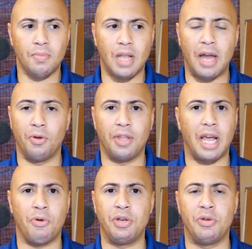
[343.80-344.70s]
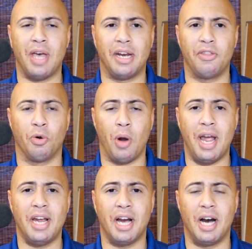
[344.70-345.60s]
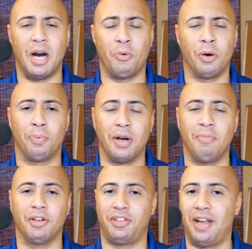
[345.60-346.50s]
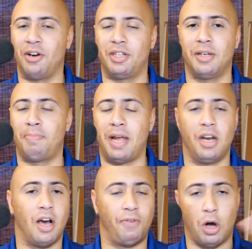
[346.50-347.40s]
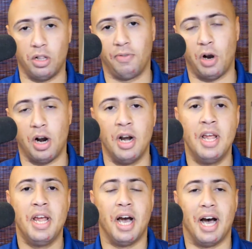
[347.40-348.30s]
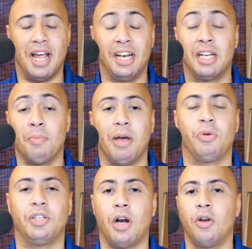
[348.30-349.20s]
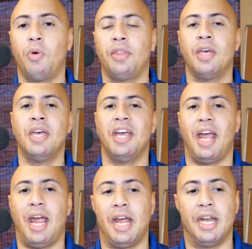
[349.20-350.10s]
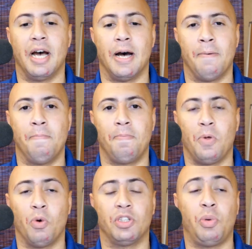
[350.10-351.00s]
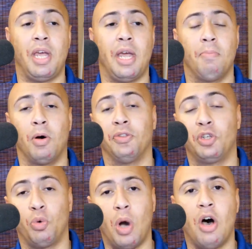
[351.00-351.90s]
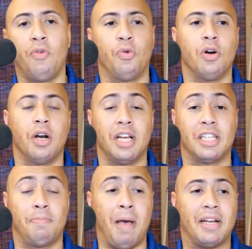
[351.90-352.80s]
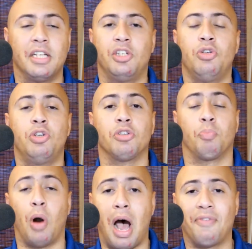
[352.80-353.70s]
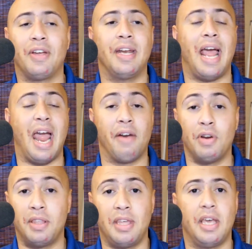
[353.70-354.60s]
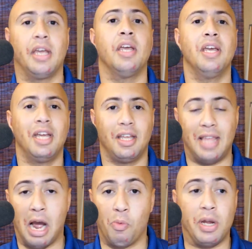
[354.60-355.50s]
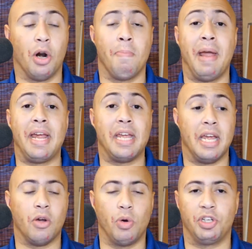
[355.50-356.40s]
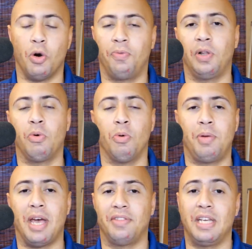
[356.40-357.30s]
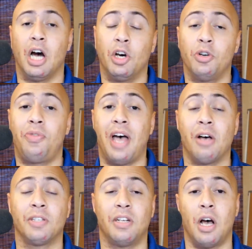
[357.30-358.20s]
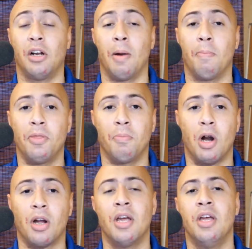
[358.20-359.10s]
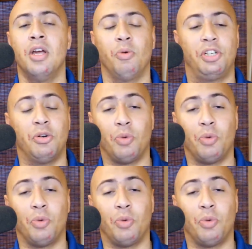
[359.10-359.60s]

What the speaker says: I don't think I would do that either way. We're pretty much there to paying off all of our income that we started with. And once we hit month 12, we're expected to just profit everything that we are making, which hopefully will be at the $100,000 a month mark, which in